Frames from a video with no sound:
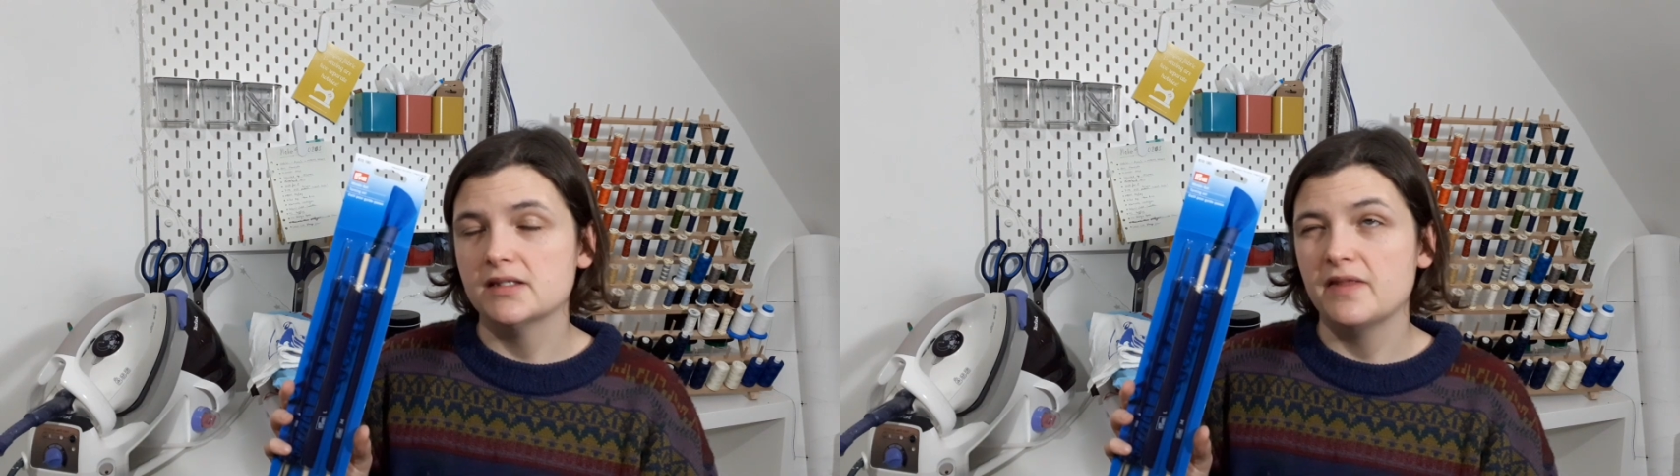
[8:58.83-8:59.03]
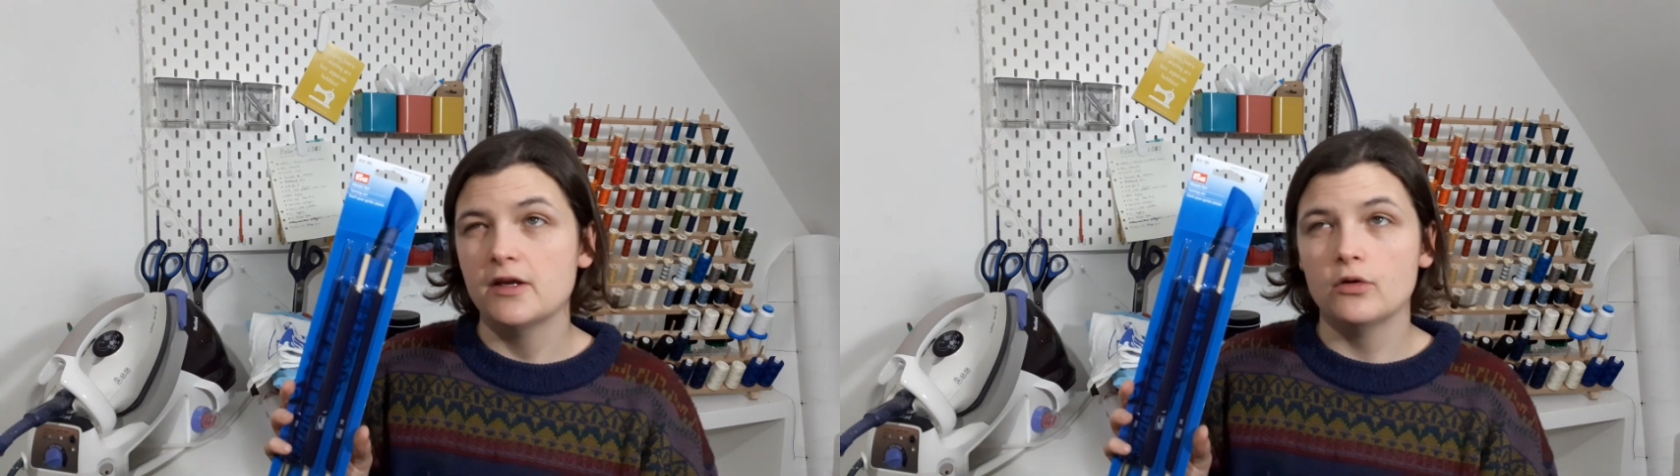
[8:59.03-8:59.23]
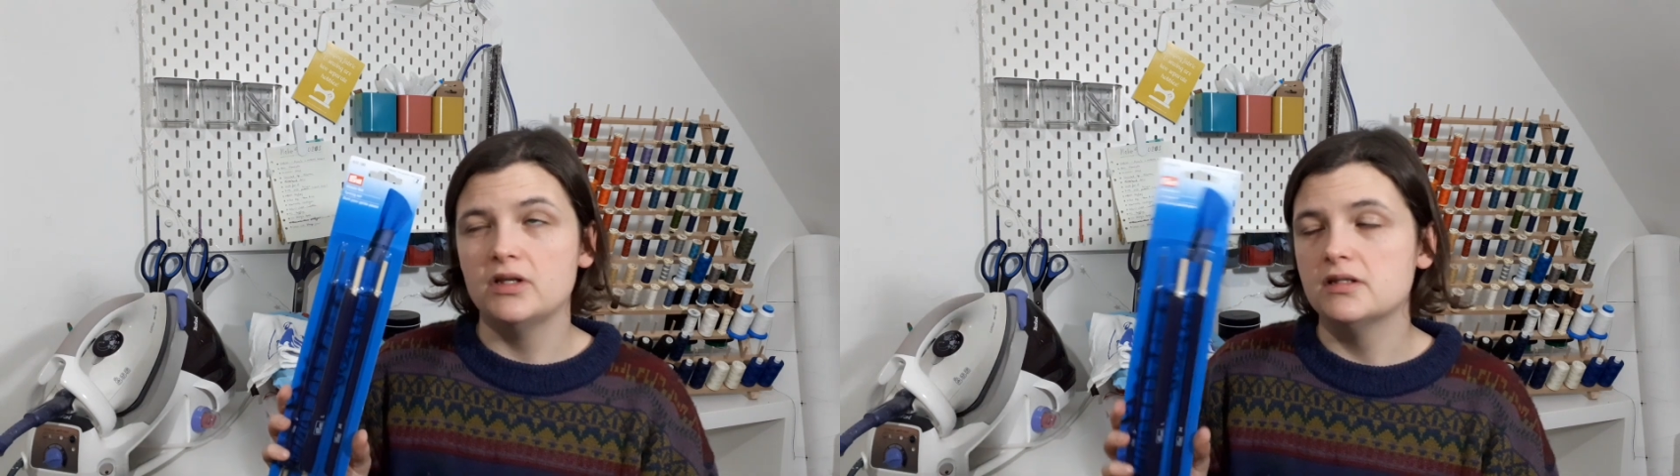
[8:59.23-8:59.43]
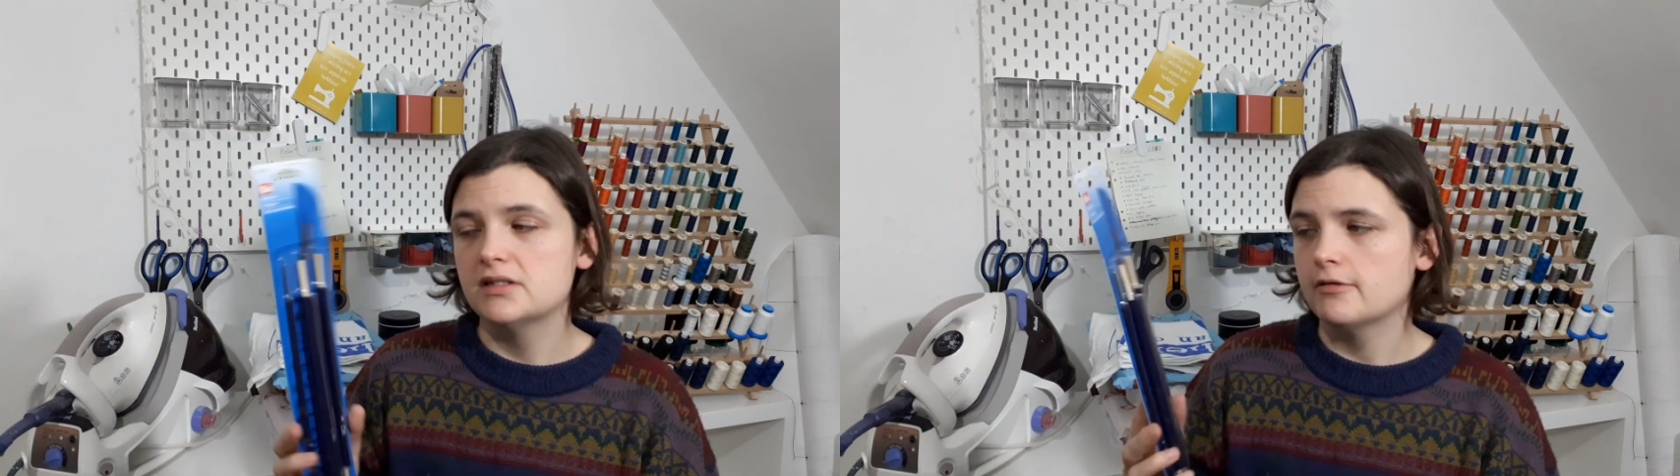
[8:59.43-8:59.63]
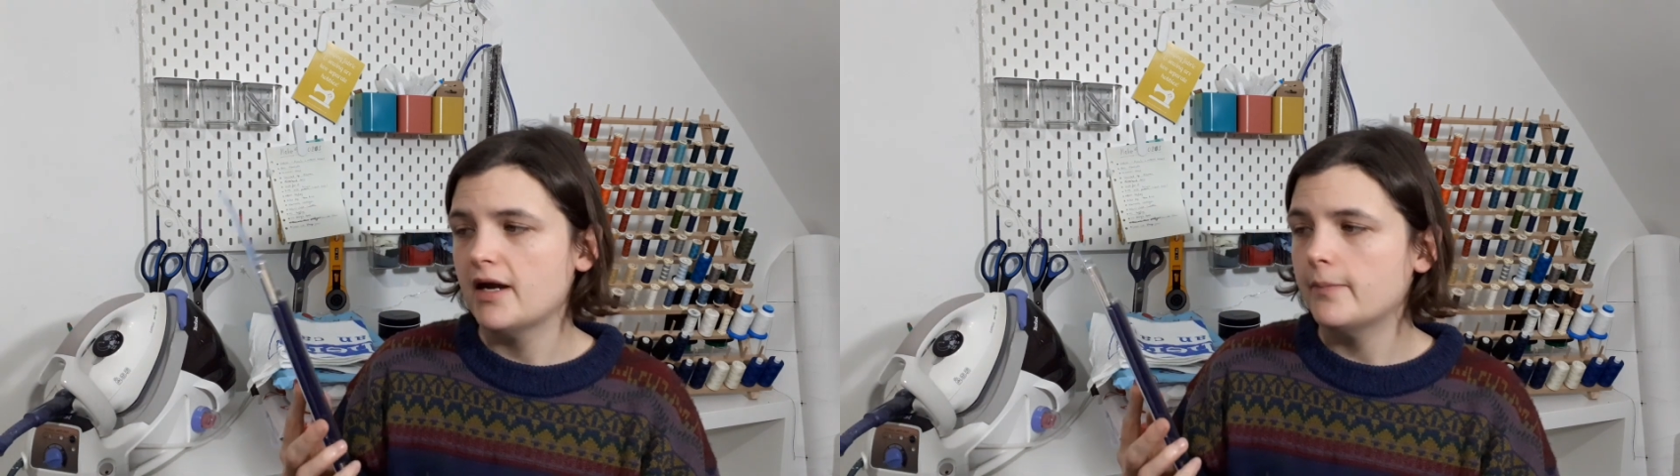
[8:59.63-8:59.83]
I think on
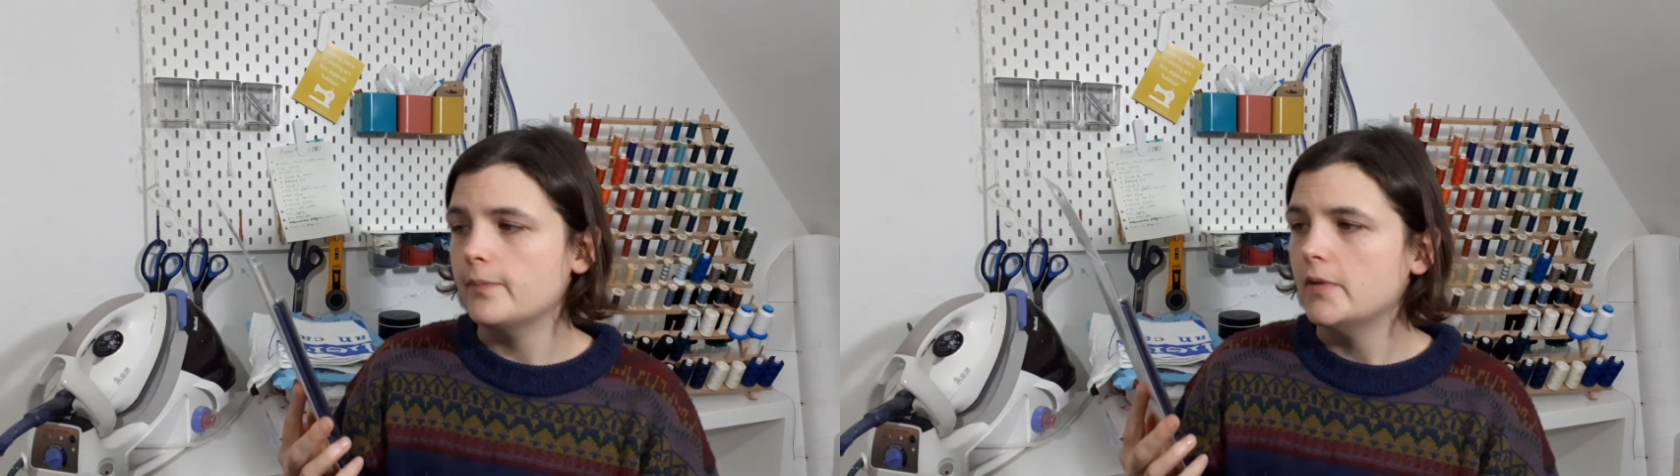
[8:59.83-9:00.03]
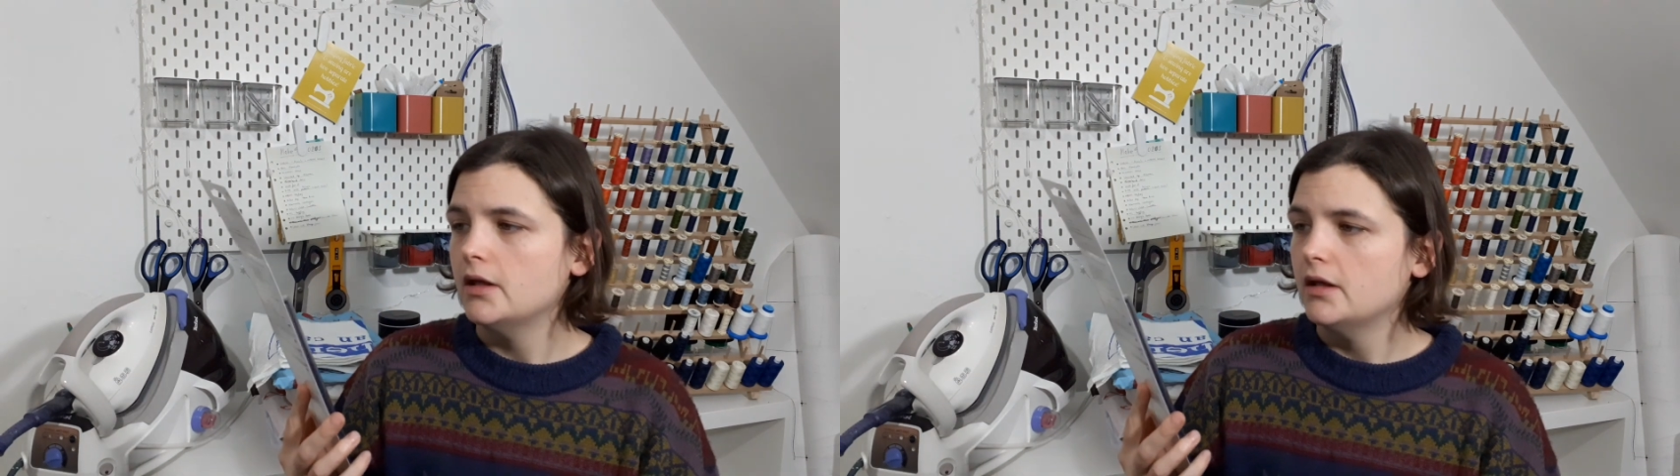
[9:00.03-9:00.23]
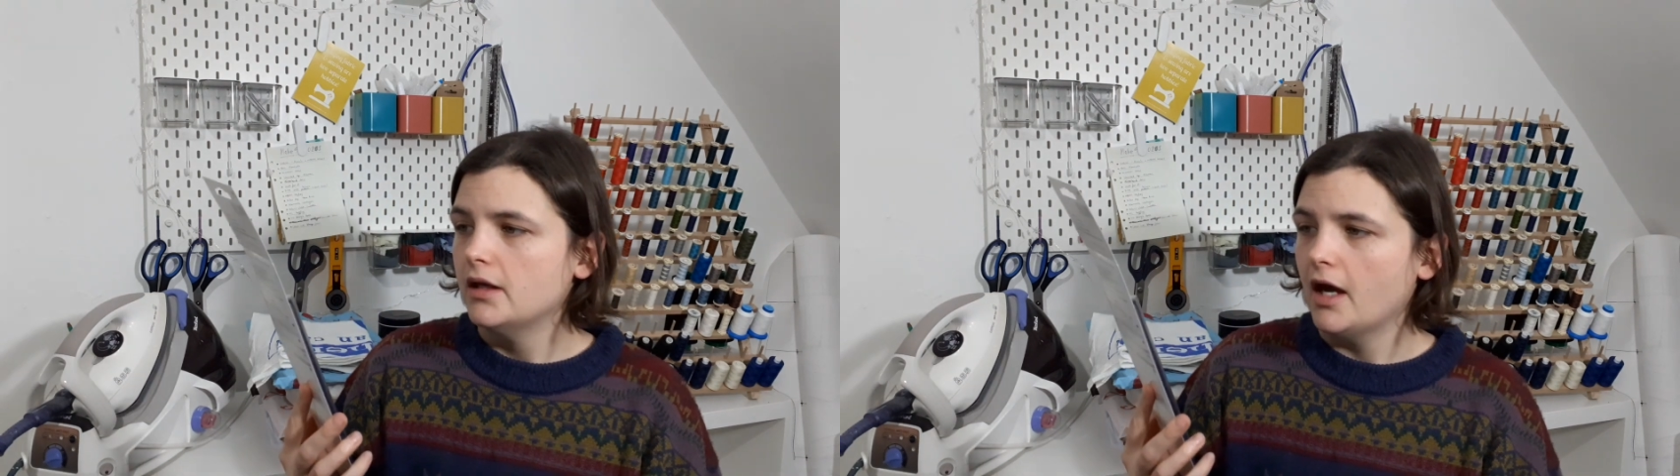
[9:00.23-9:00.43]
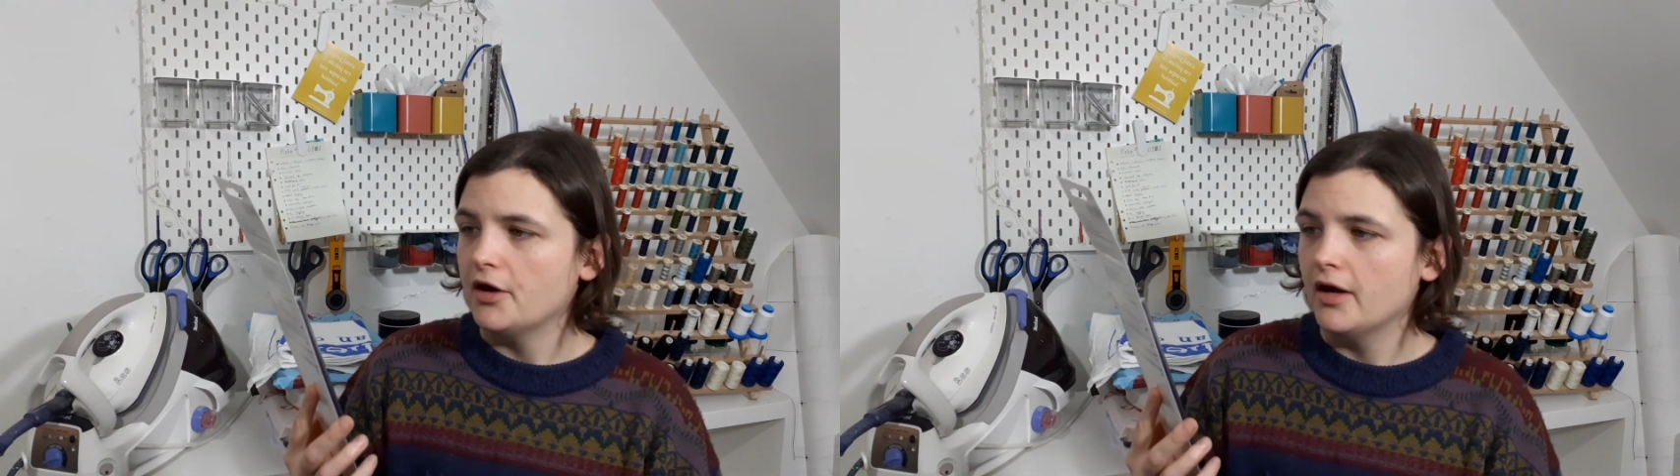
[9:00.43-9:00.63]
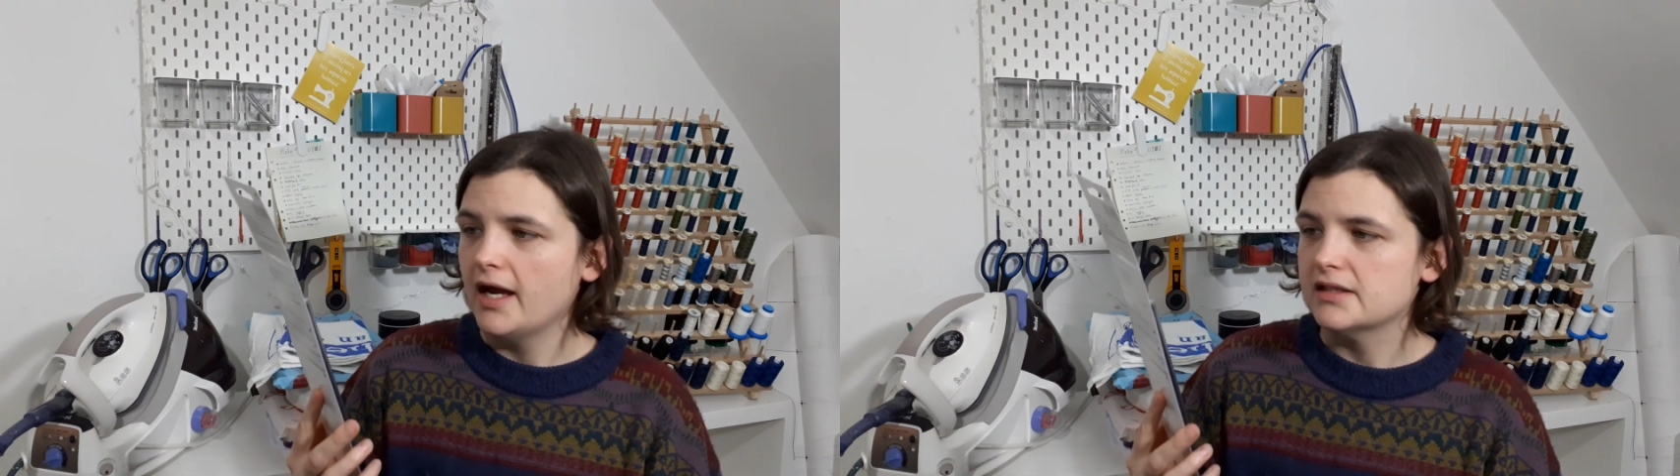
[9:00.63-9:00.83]
Instagram, and
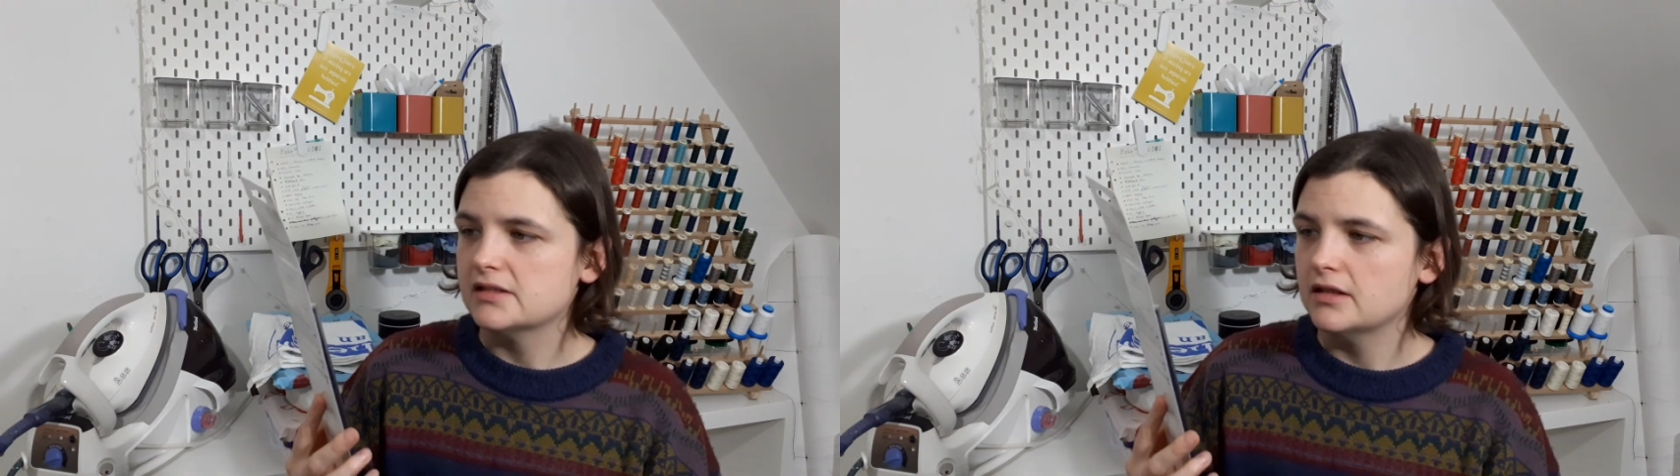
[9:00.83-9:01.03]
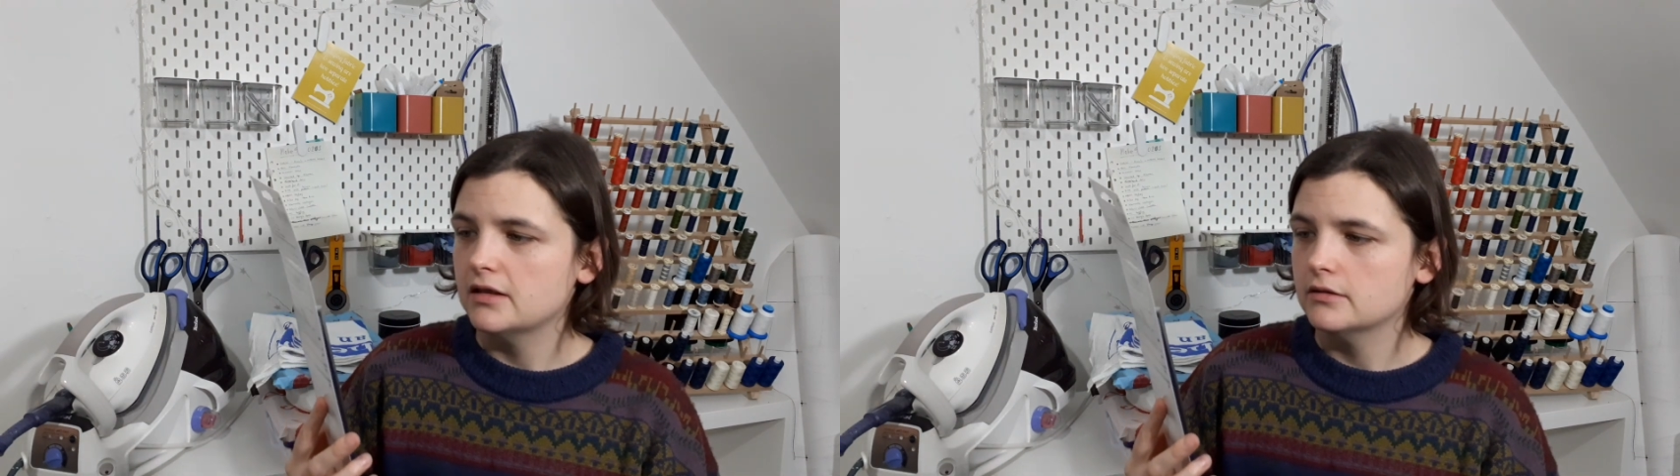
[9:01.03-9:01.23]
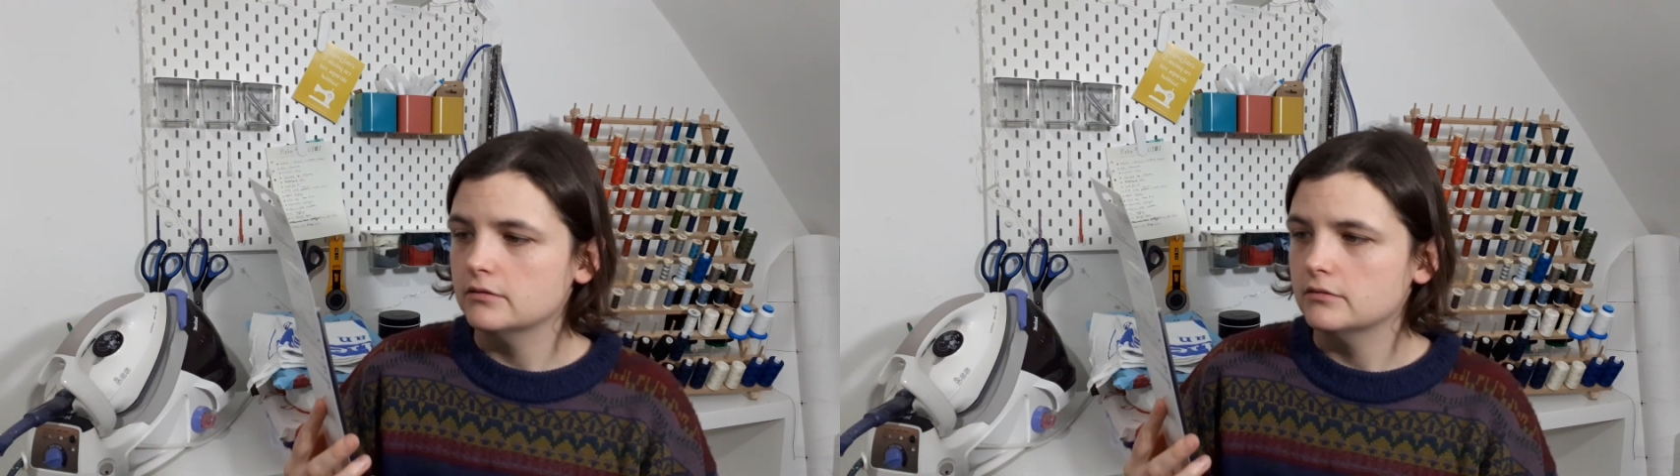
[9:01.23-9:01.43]
I asked her,